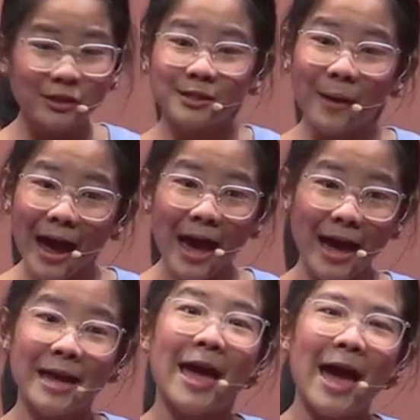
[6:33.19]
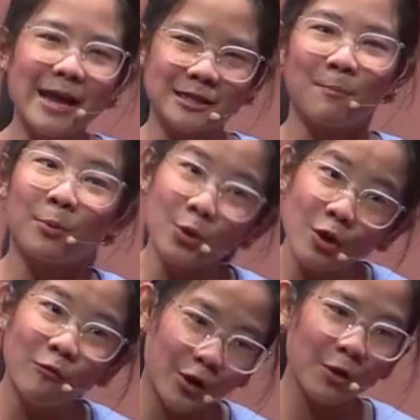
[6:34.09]
So I had to
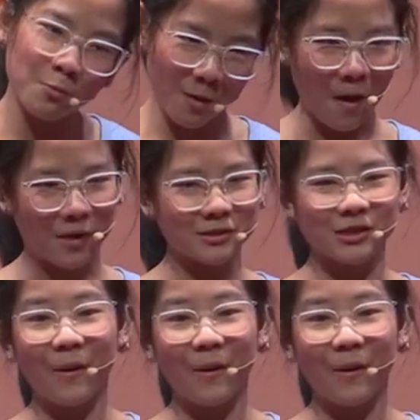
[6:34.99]
prove her wrong.